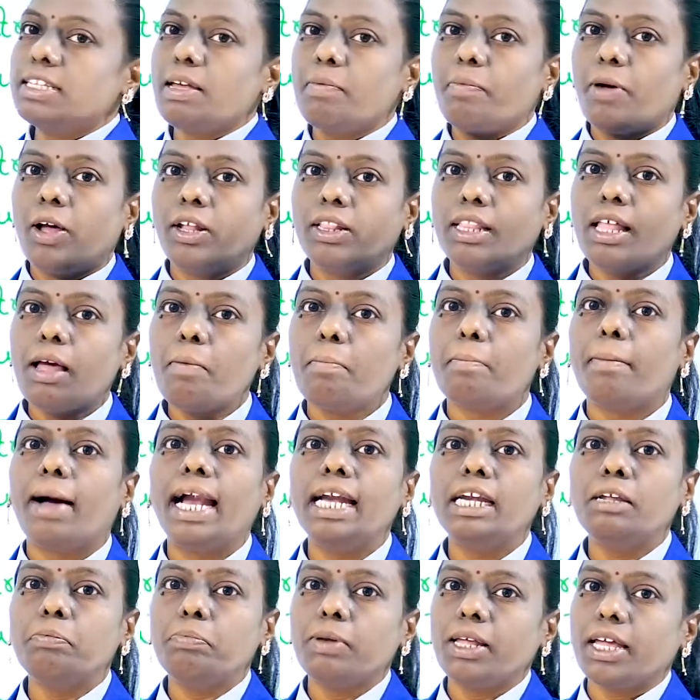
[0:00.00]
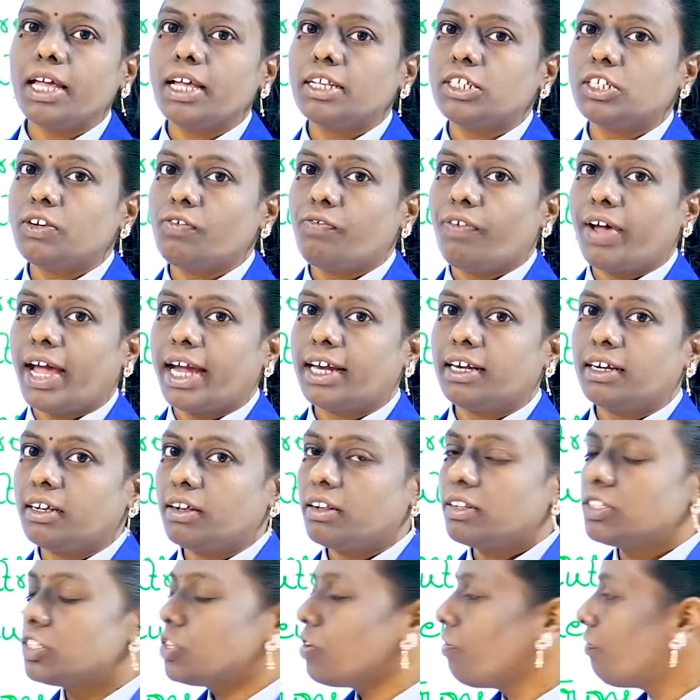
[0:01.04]
about the multiplication factor.
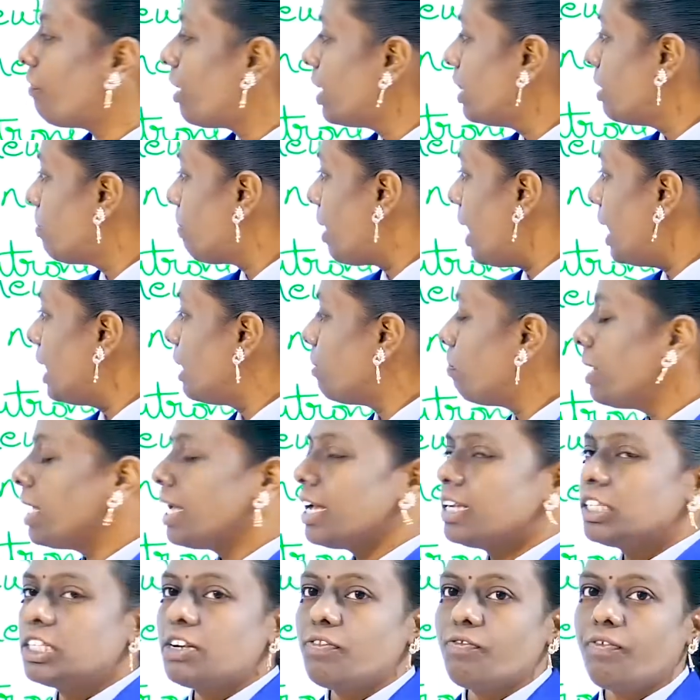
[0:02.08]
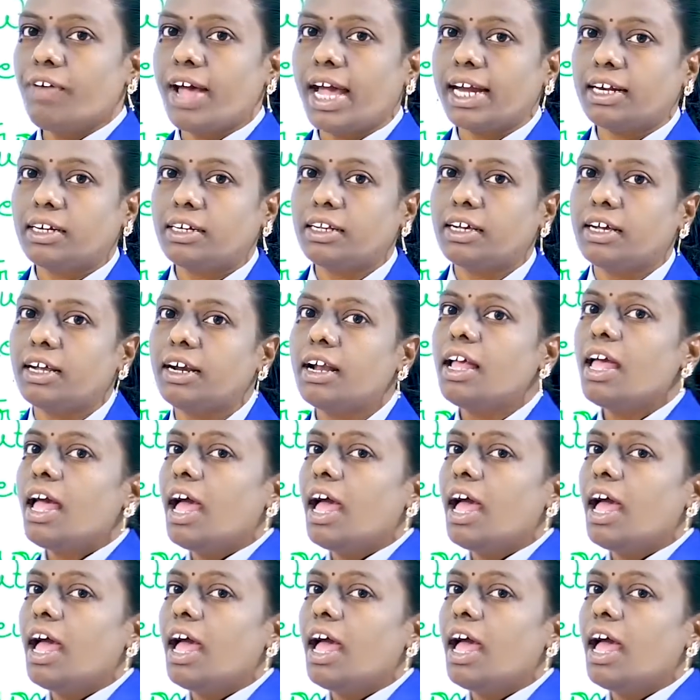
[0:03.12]
So for the multiplication factor,